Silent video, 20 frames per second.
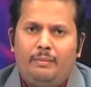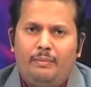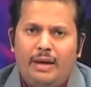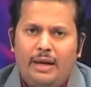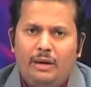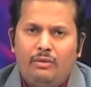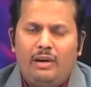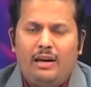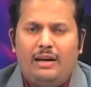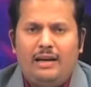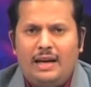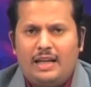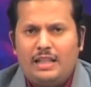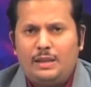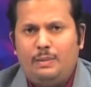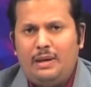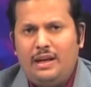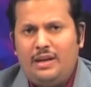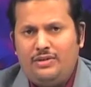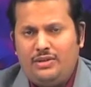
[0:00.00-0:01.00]
very well
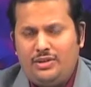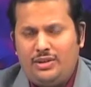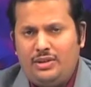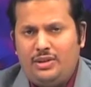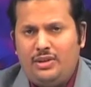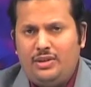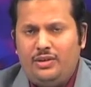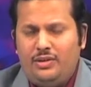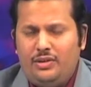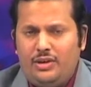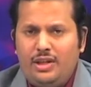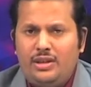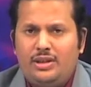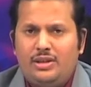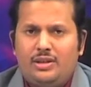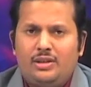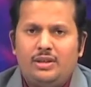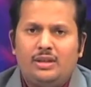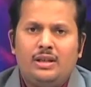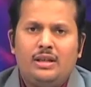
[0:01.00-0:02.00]
explains
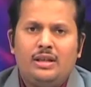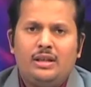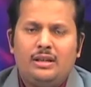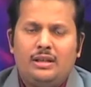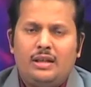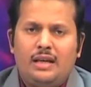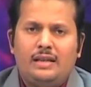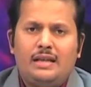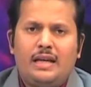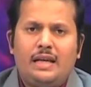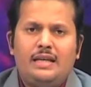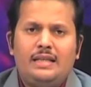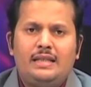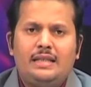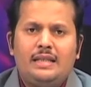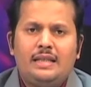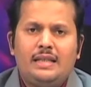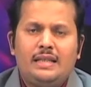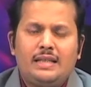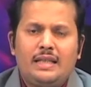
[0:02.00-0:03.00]
this that there
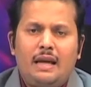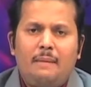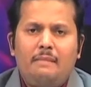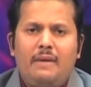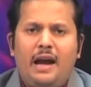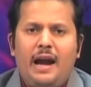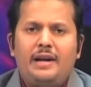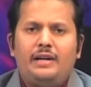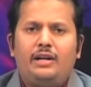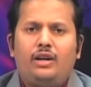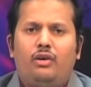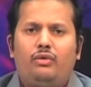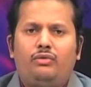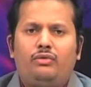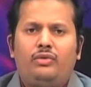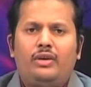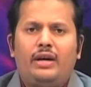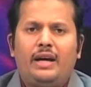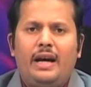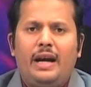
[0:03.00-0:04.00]
is some kind
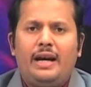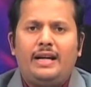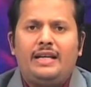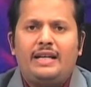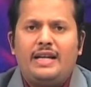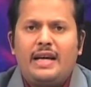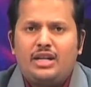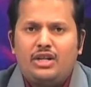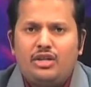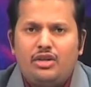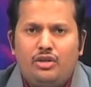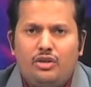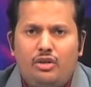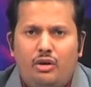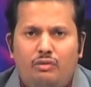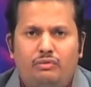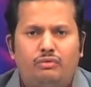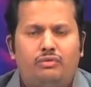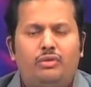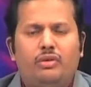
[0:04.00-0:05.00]
of a
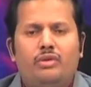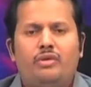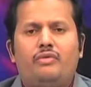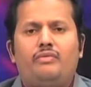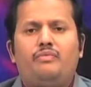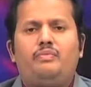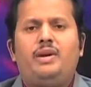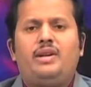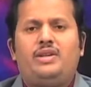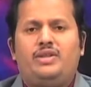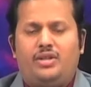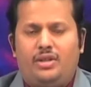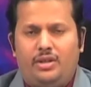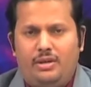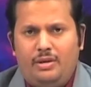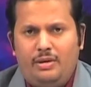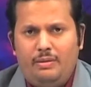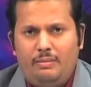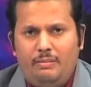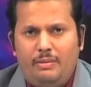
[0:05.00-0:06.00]
direction of
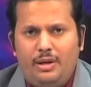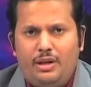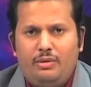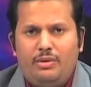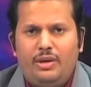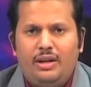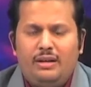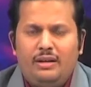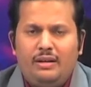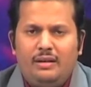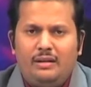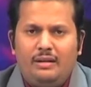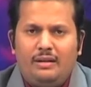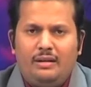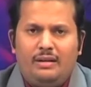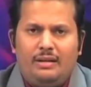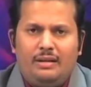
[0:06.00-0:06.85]
fit between